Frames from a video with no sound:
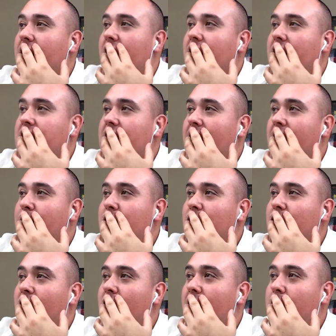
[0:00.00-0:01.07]
gosh.
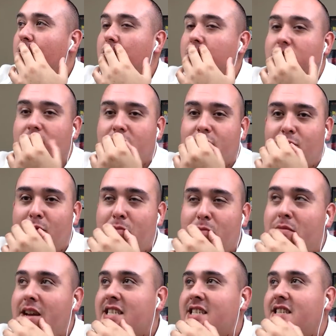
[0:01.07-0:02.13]
Amateur hour. We
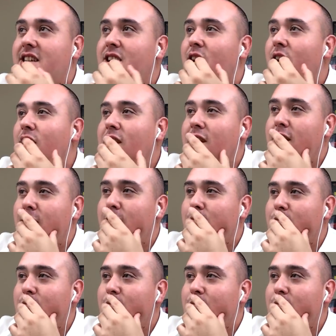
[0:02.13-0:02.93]
messed it all up.